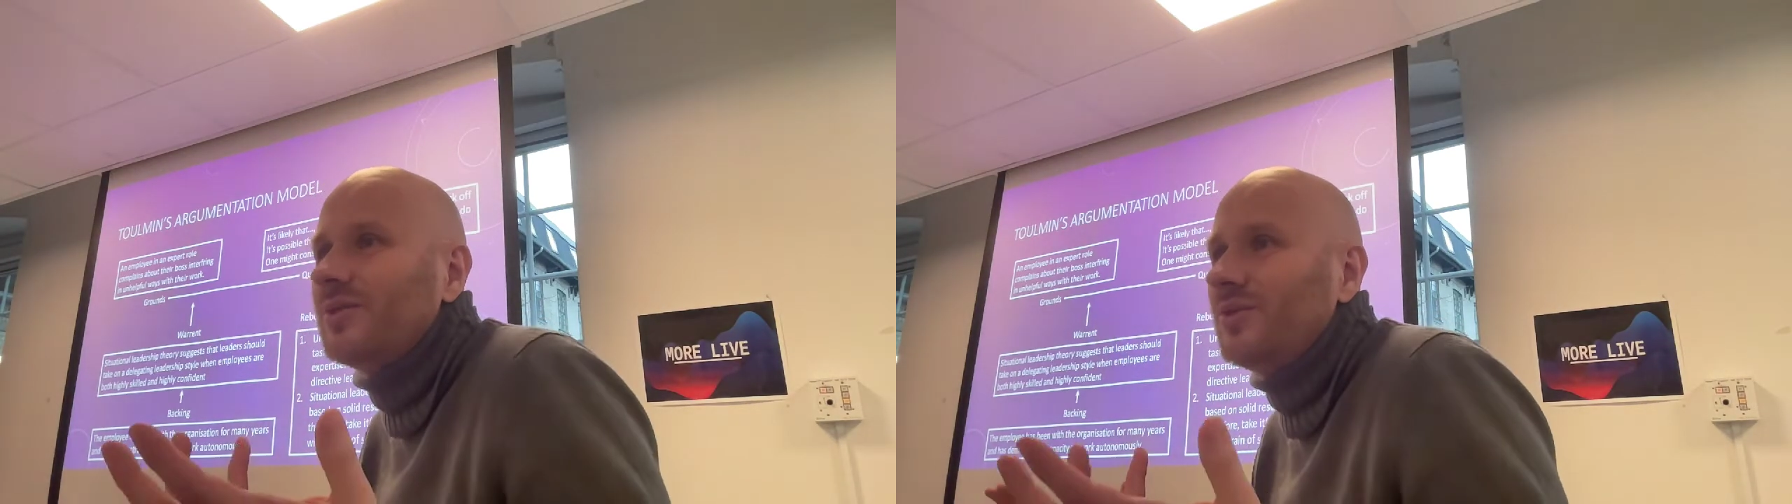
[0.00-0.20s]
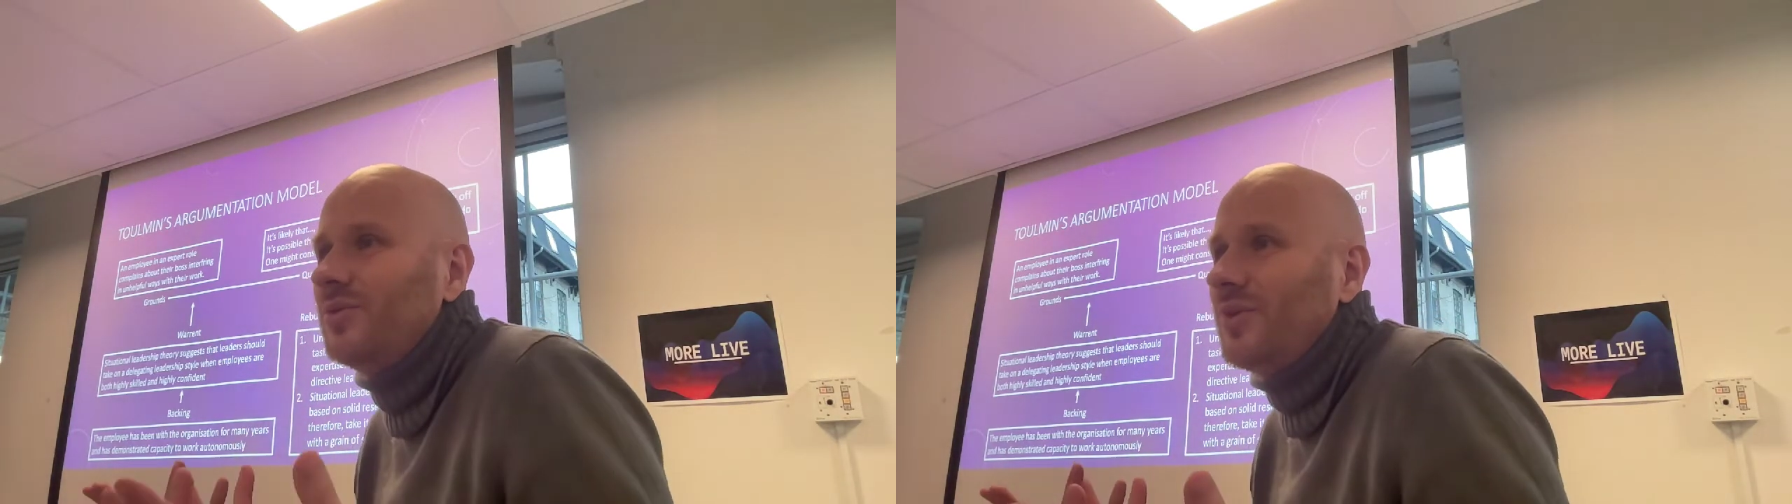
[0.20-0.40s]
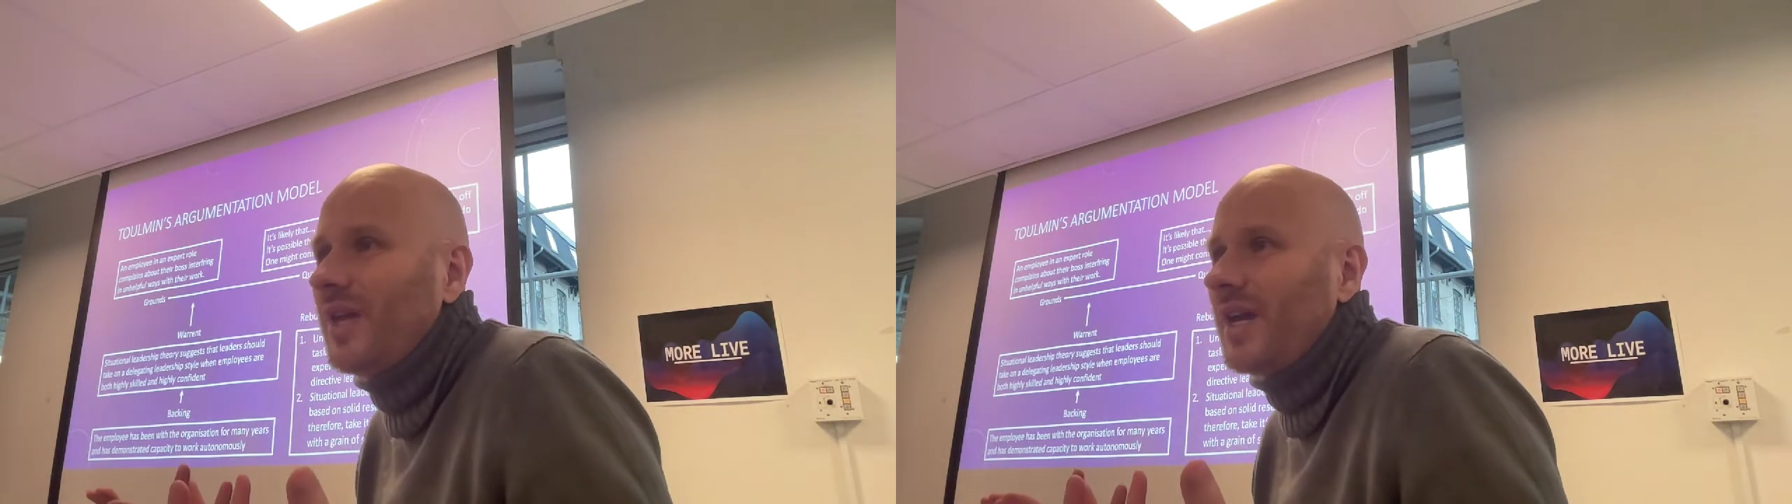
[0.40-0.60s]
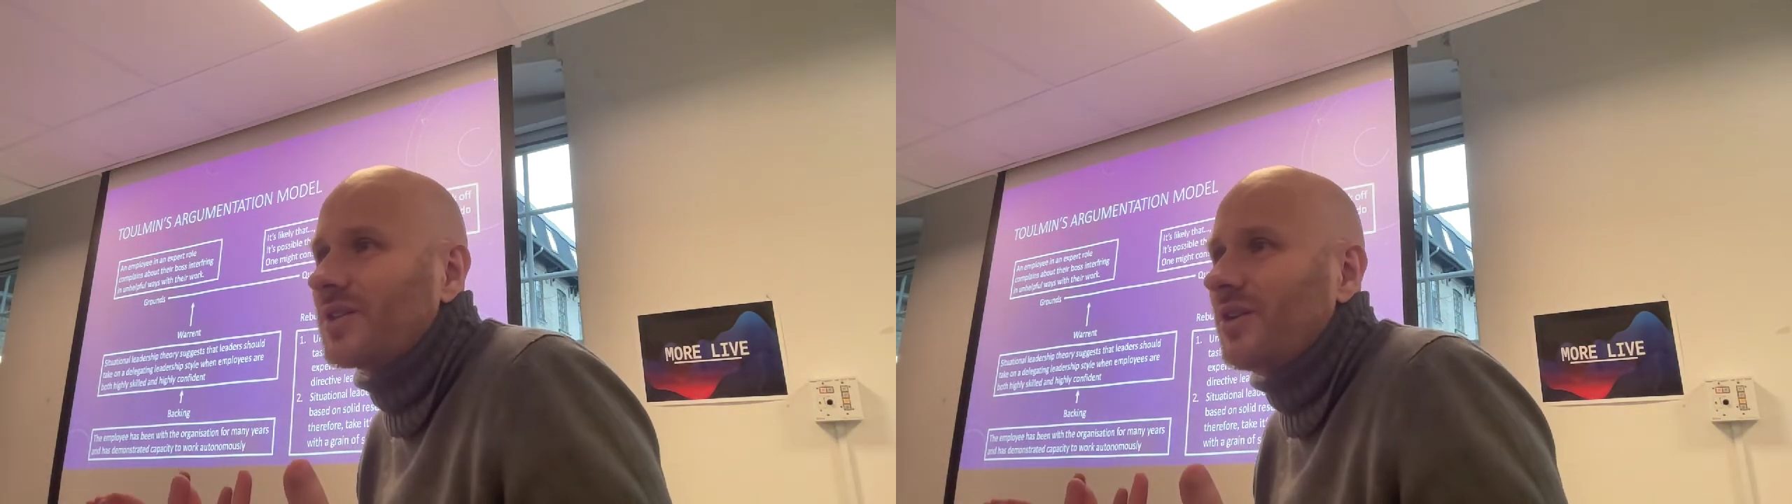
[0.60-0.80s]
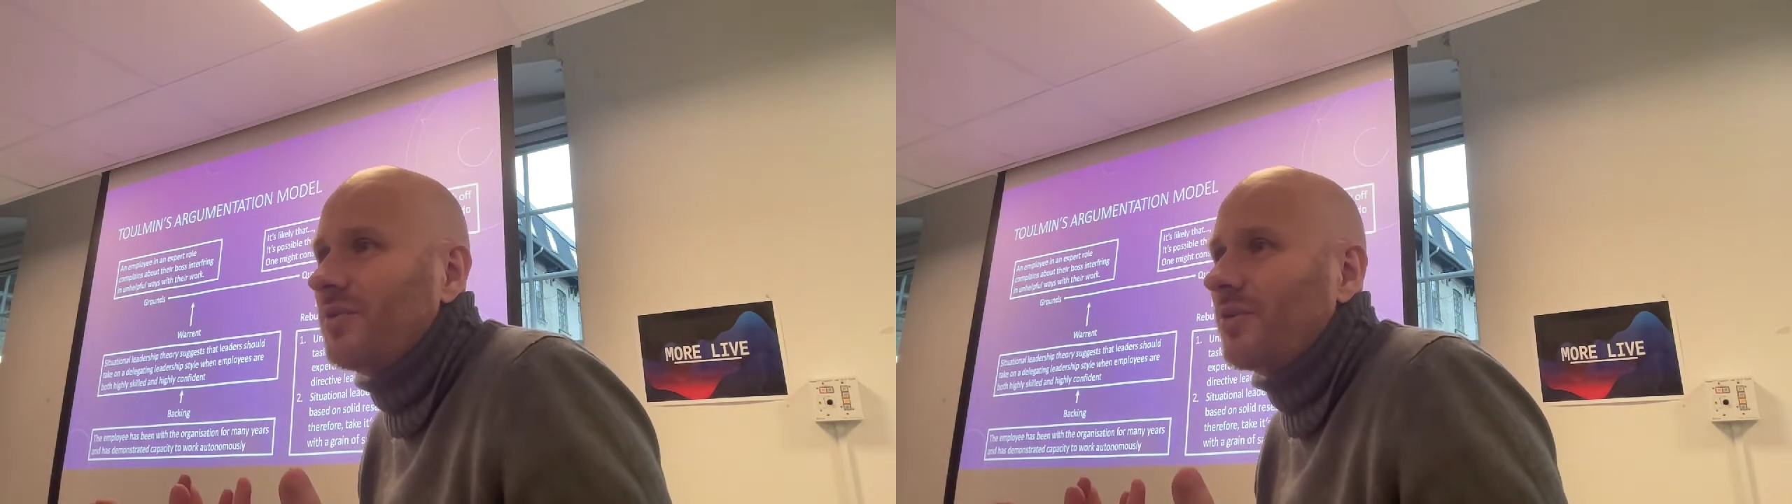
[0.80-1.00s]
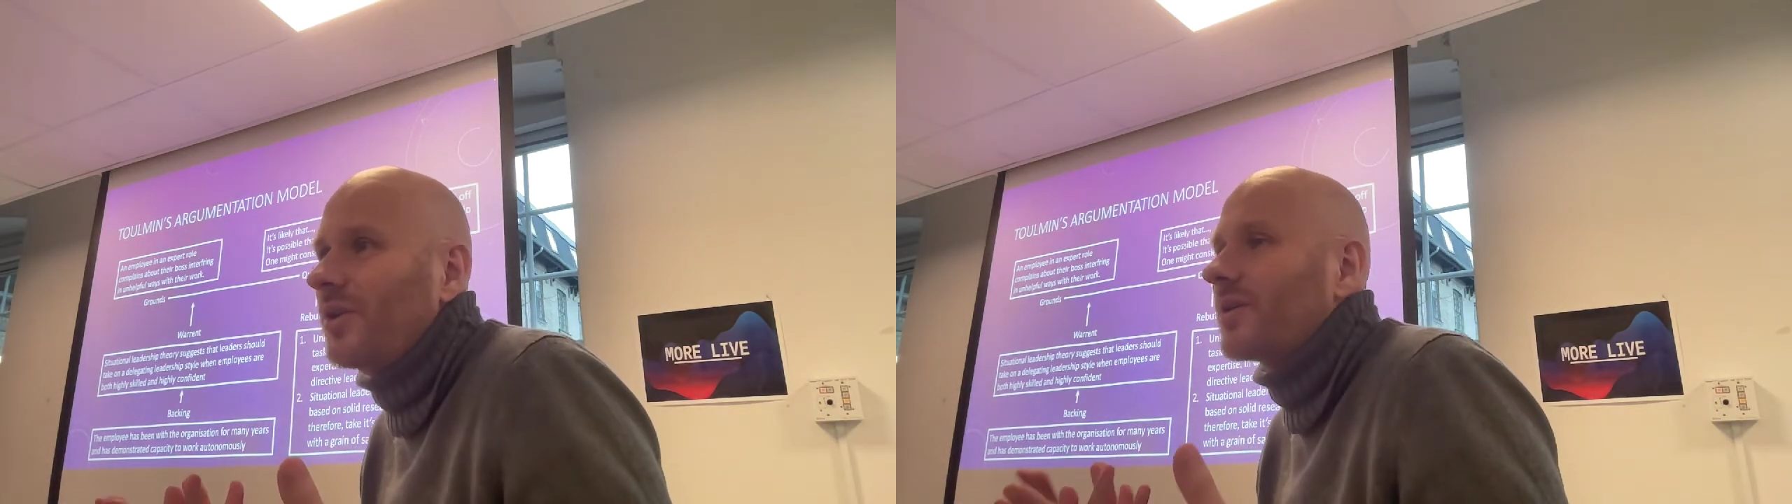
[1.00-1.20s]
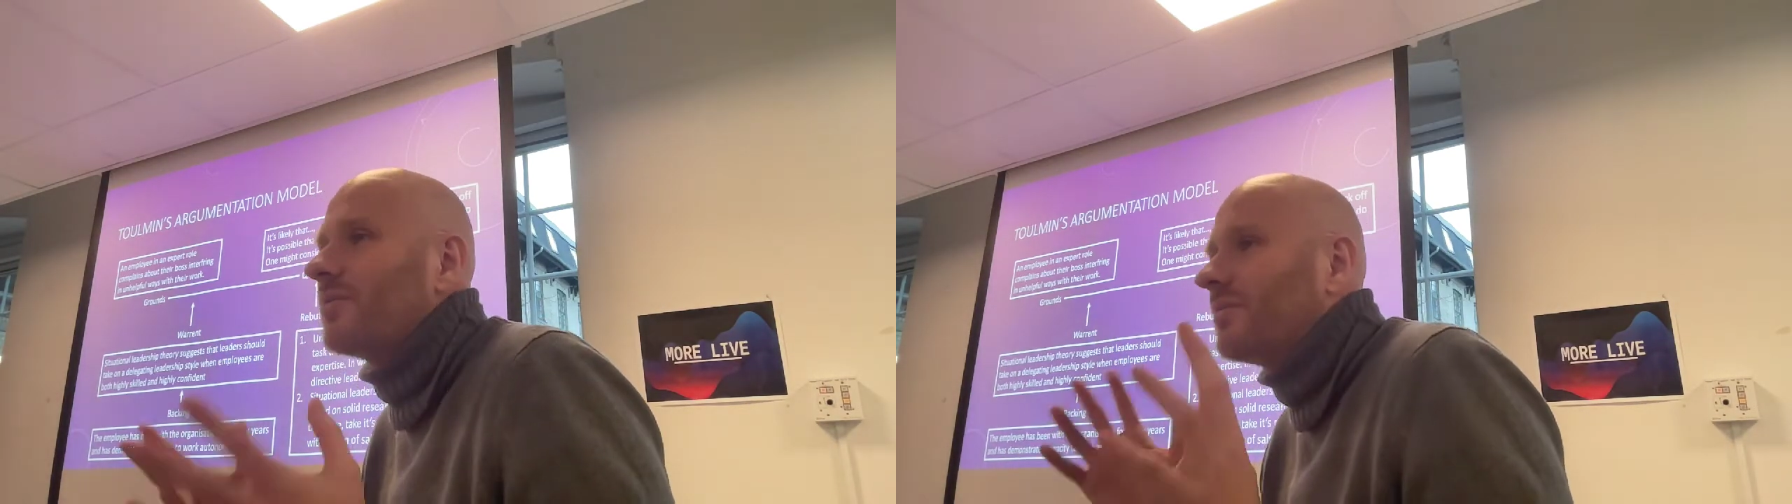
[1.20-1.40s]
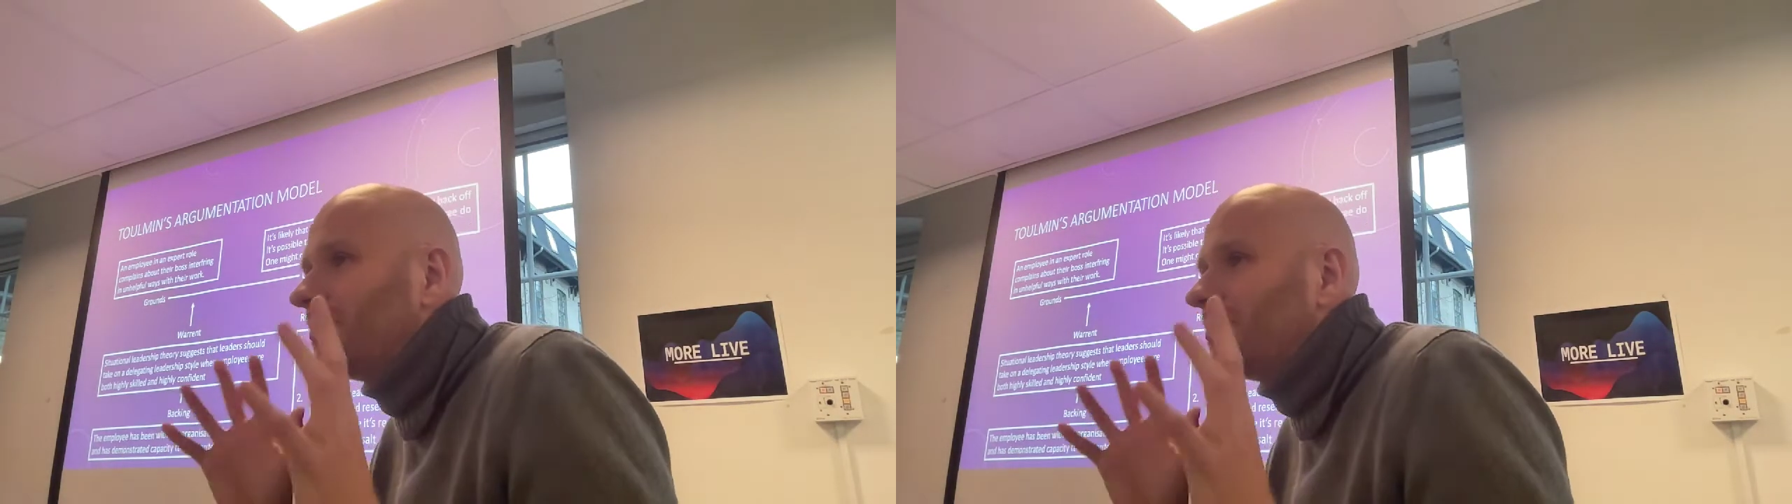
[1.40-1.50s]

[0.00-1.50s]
do they actually work?